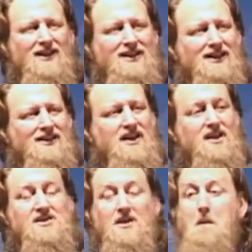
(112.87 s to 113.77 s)
Yet
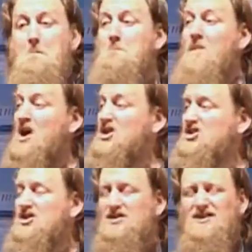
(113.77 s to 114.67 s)
these
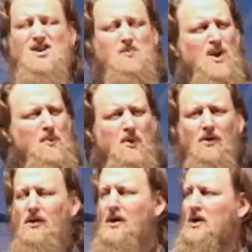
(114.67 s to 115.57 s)
masters, these
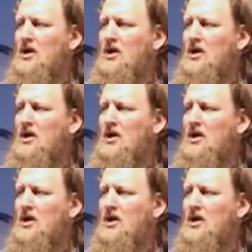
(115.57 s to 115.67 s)
people